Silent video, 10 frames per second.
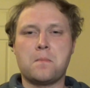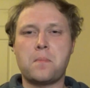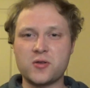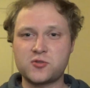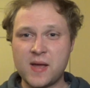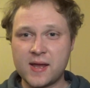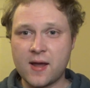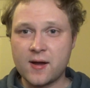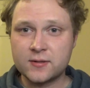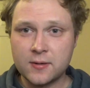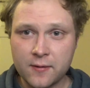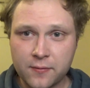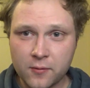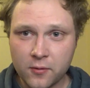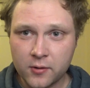Boss main character, I
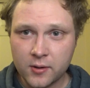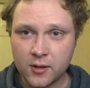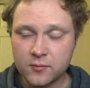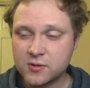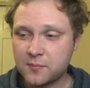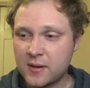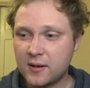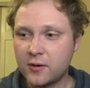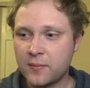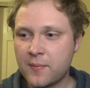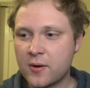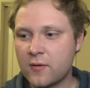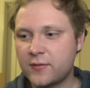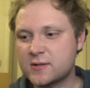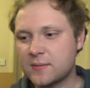thought was a little bit better
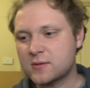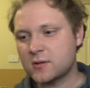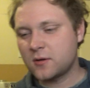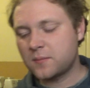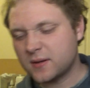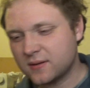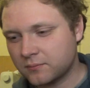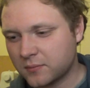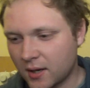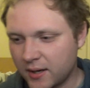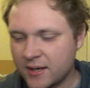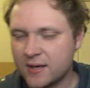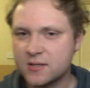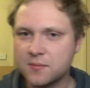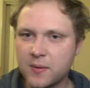off this episode, but it
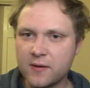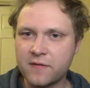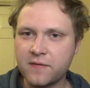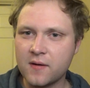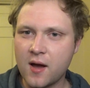is a bit